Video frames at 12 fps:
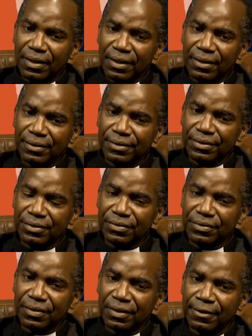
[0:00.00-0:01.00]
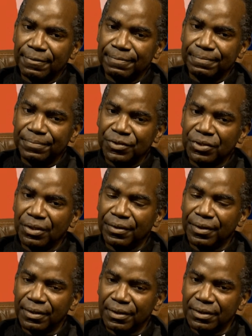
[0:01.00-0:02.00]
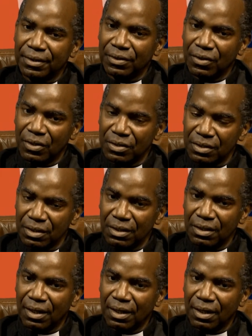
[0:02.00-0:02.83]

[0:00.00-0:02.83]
his chairing the TRC.